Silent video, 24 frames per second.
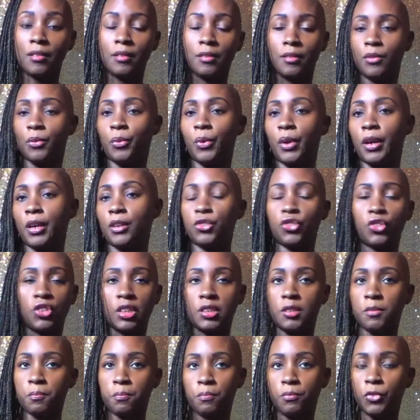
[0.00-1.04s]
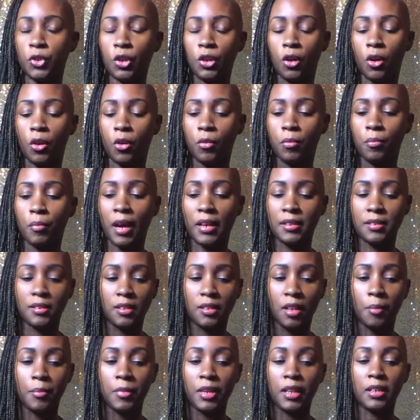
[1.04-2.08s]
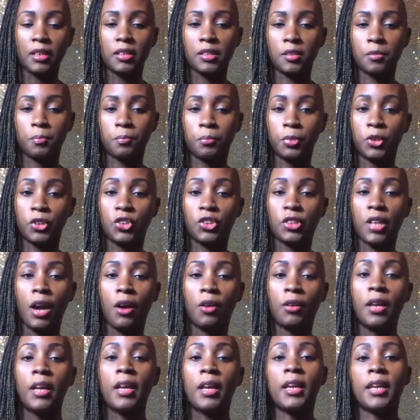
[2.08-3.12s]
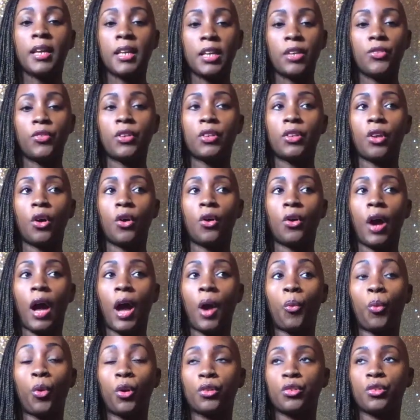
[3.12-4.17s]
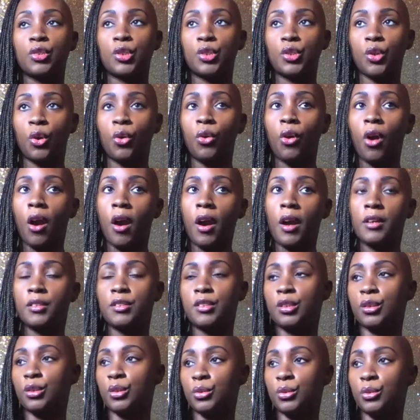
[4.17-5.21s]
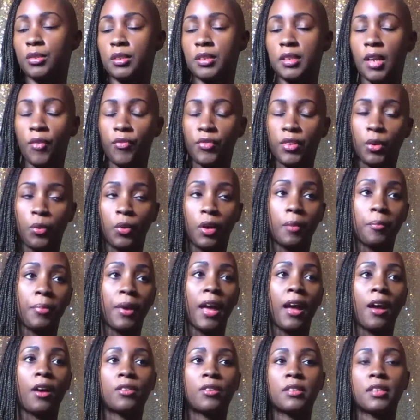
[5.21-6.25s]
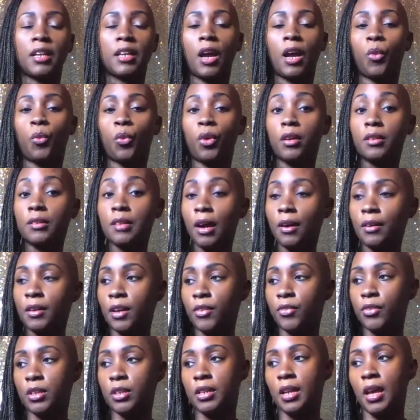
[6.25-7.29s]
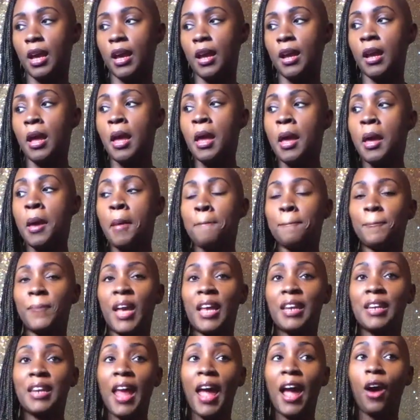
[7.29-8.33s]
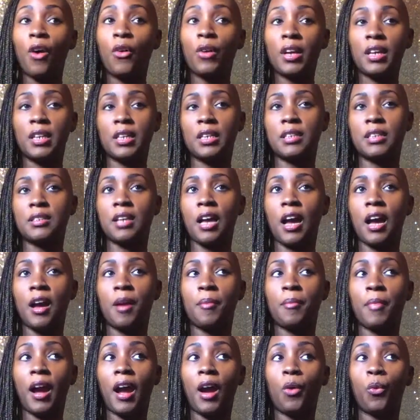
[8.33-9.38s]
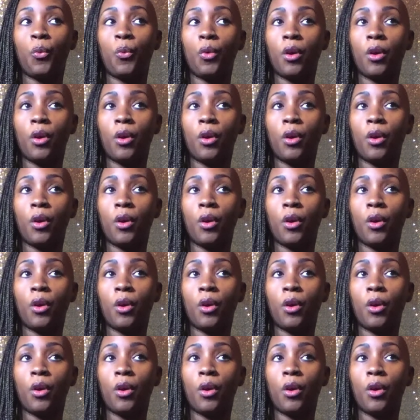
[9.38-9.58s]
where it's just, you know, my stomach is pushed out, even though I worked so hard to lose 71 pounds and I worked out every day. And now anytime I